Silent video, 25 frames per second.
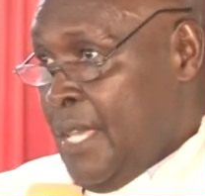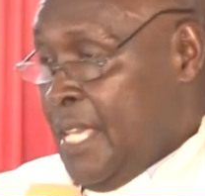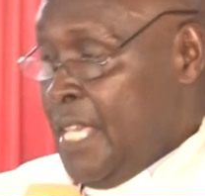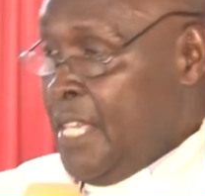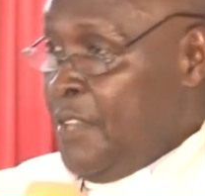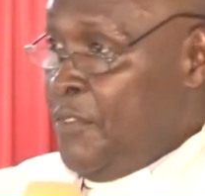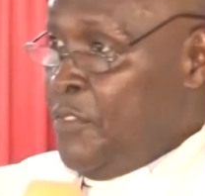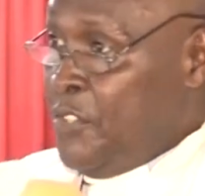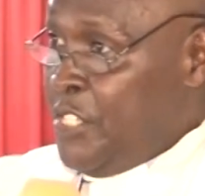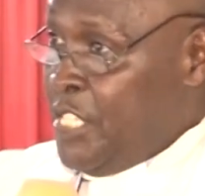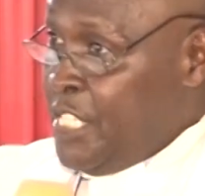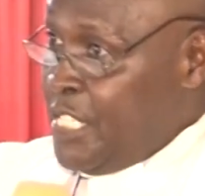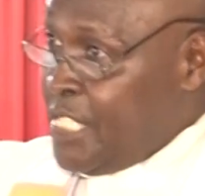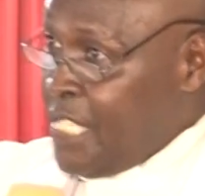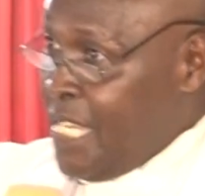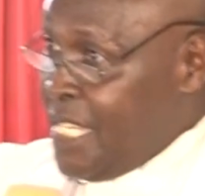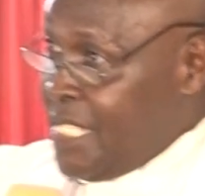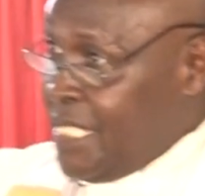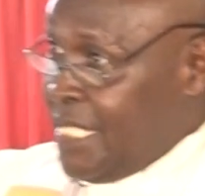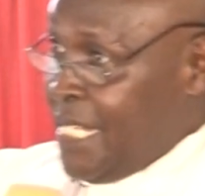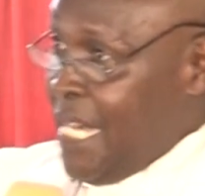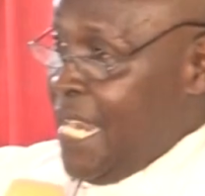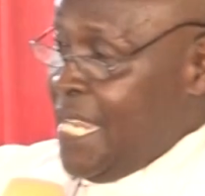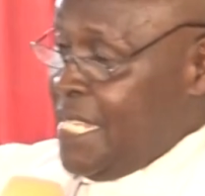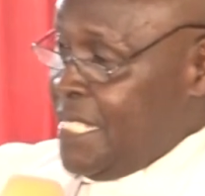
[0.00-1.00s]
If
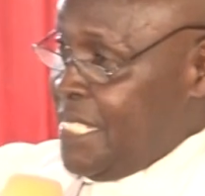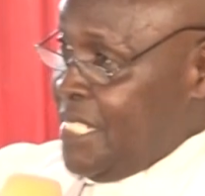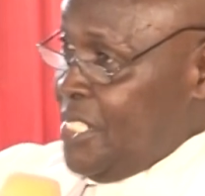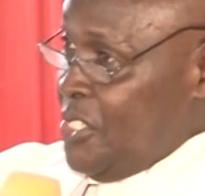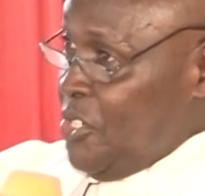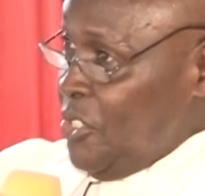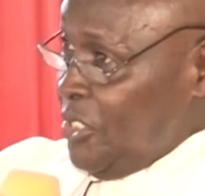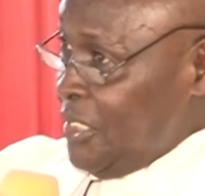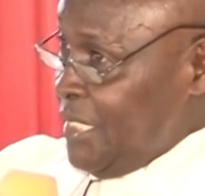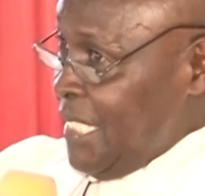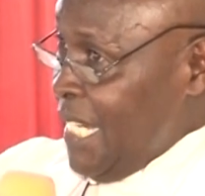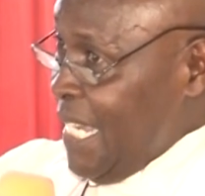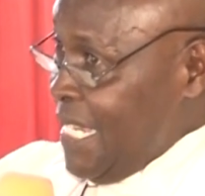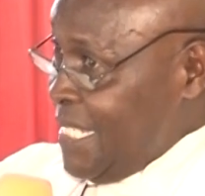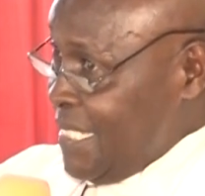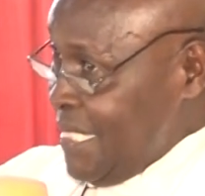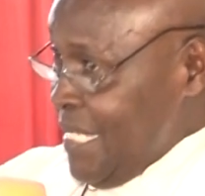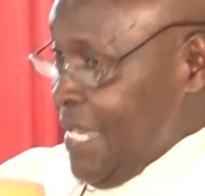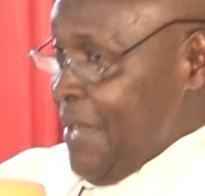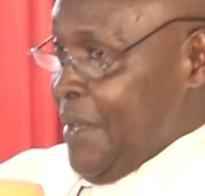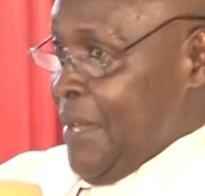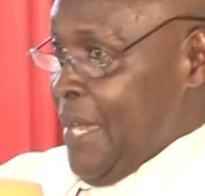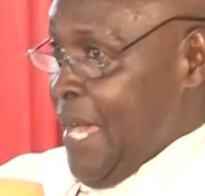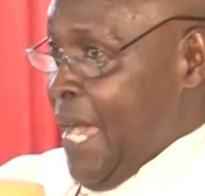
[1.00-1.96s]
Jesus Christ did not rise